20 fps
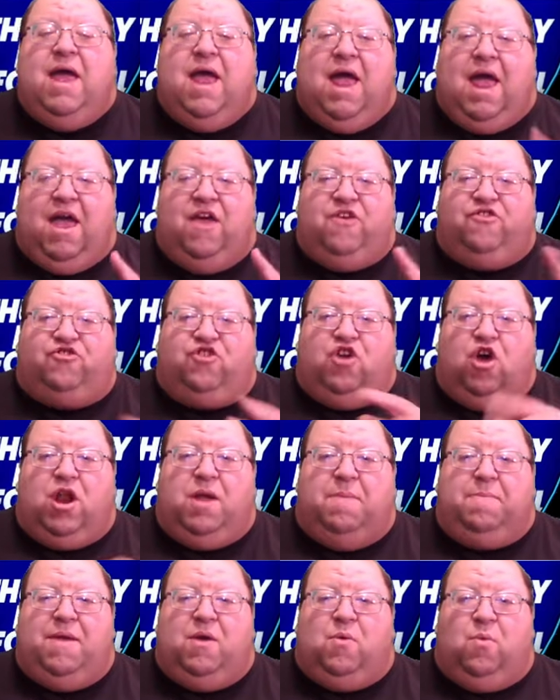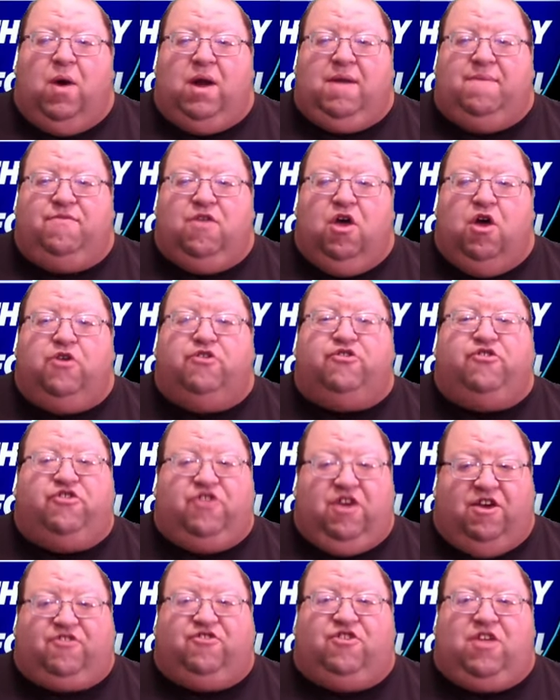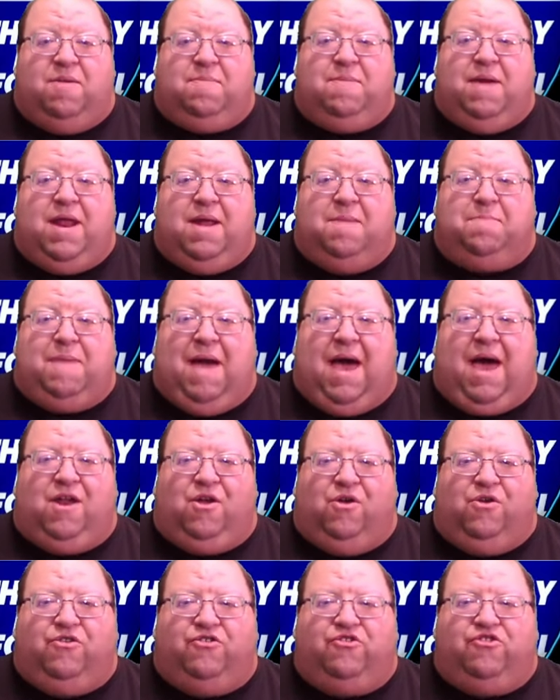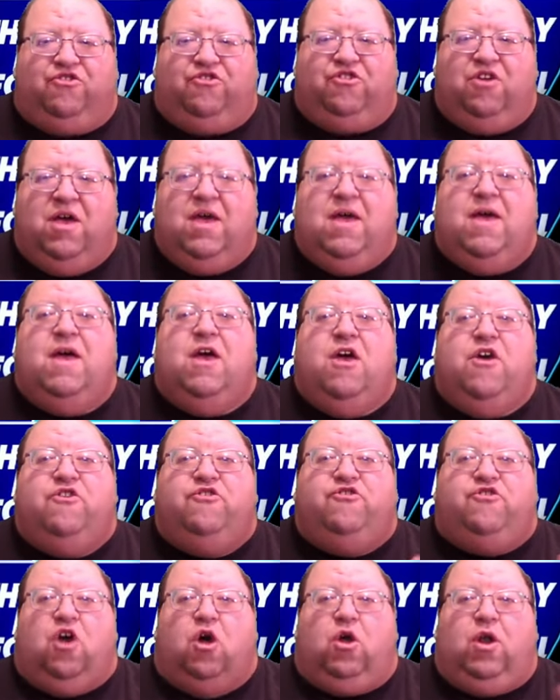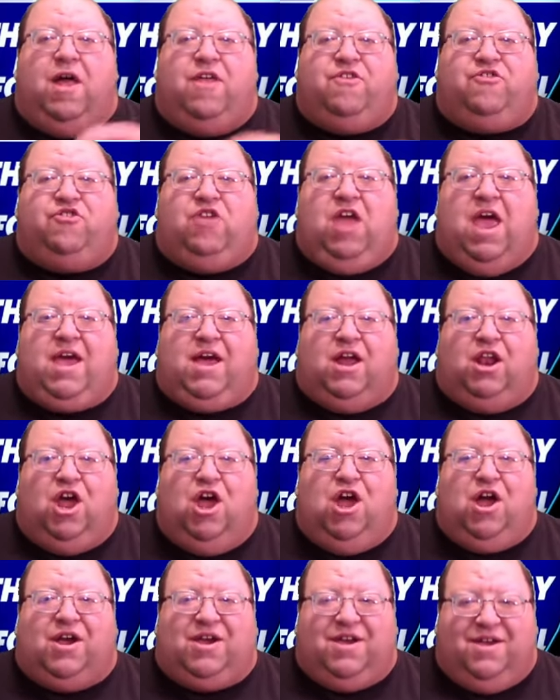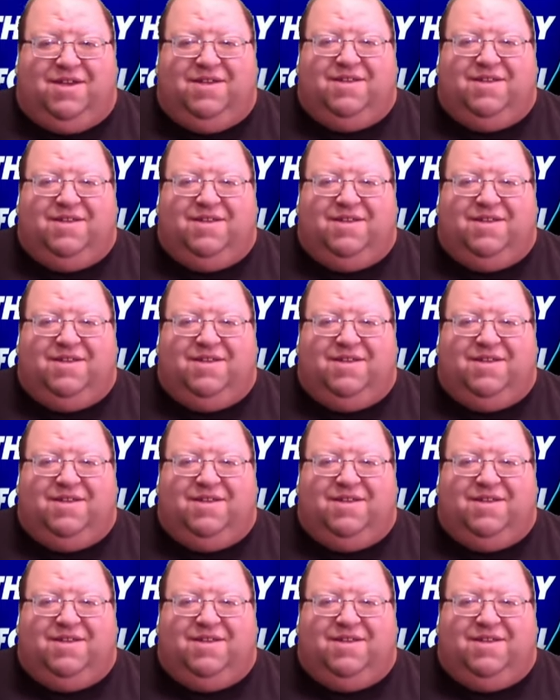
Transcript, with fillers: is going to be one of those 60 minute battles. So let's take a look.